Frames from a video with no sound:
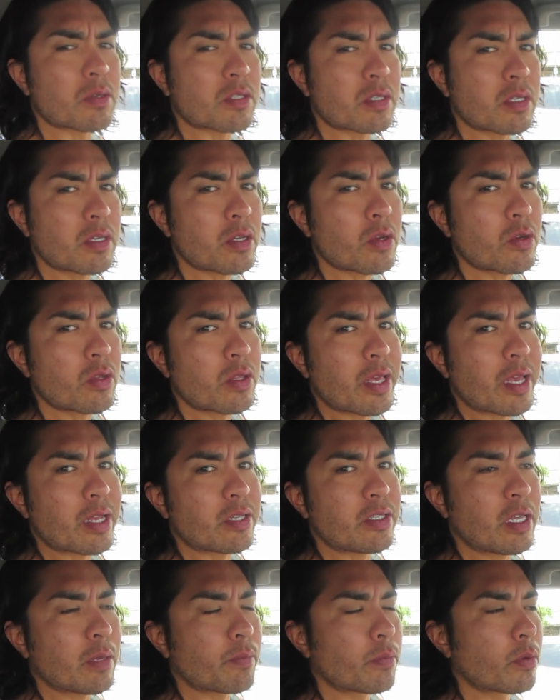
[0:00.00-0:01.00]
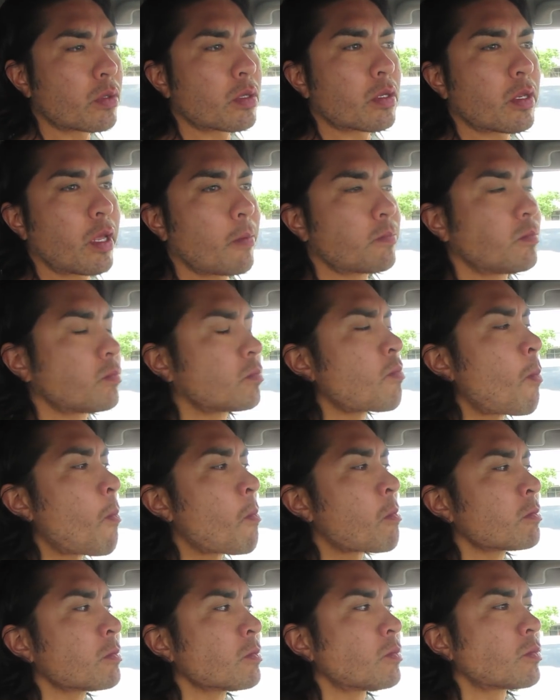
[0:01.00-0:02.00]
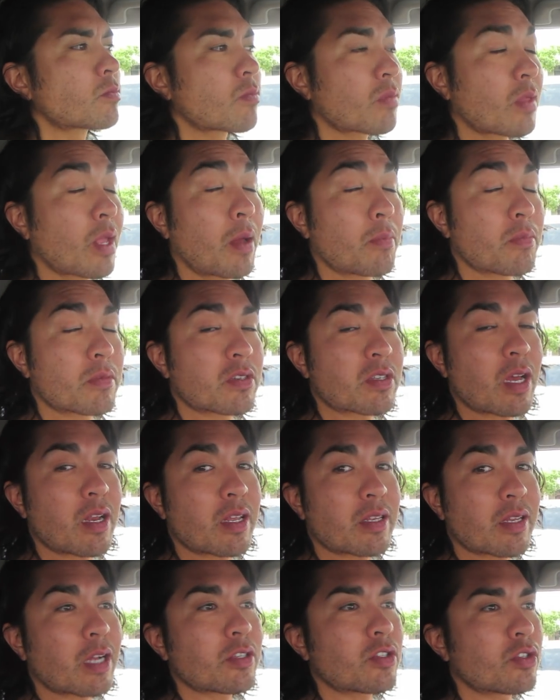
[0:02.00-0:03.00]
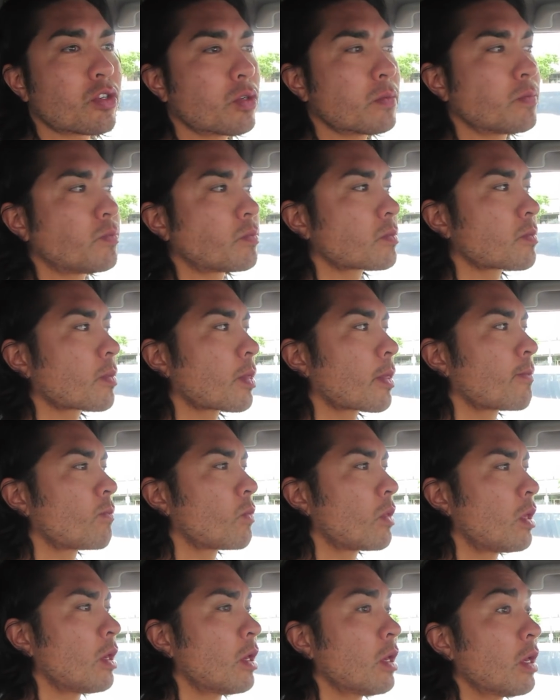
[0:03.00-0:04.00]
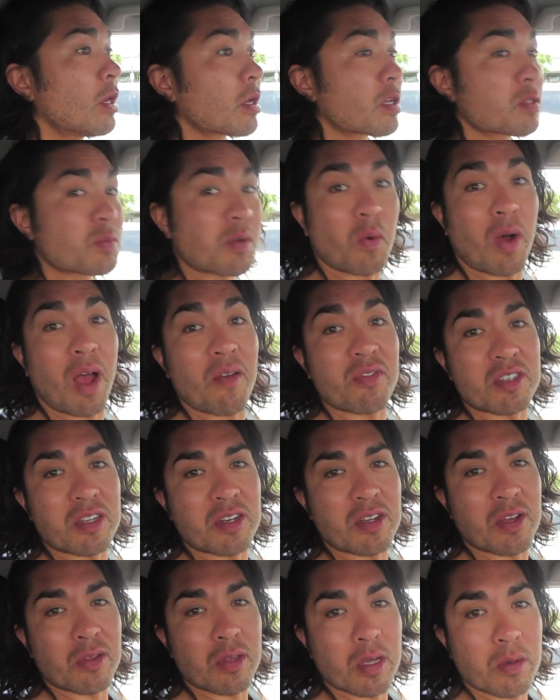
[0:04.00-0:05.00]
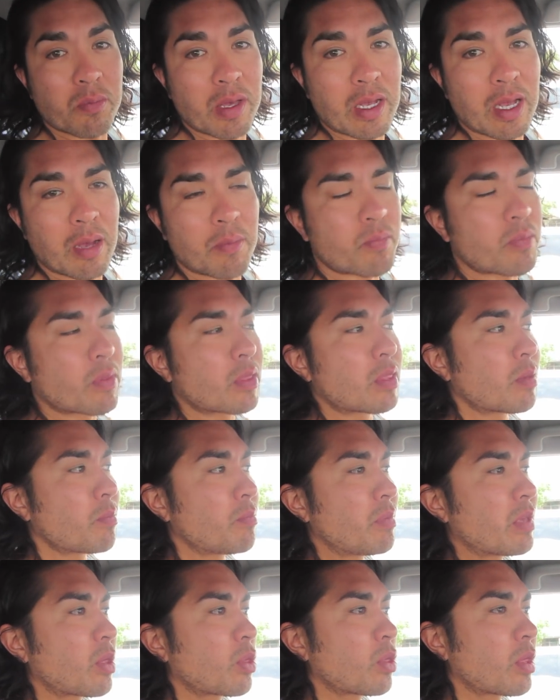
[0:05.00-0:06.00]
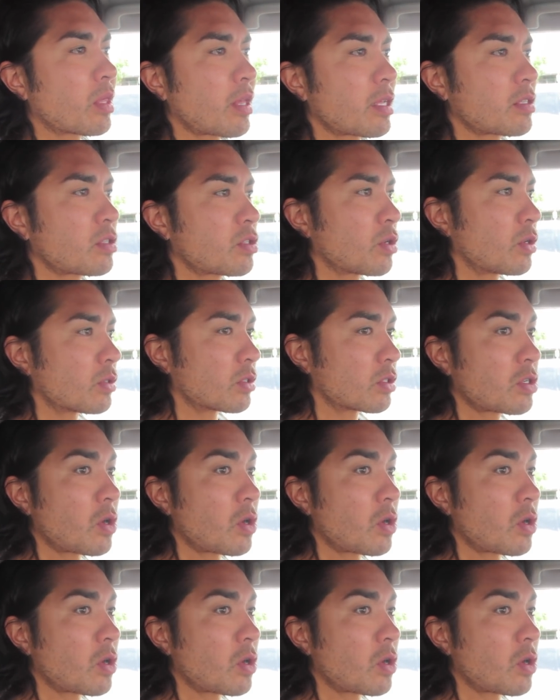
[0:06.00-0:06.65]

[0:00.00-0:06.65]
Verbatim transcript: I was gonna go to the antique booth today. I'm deciding not to, because my wife's gonna go there and pick up the big thing that's sold.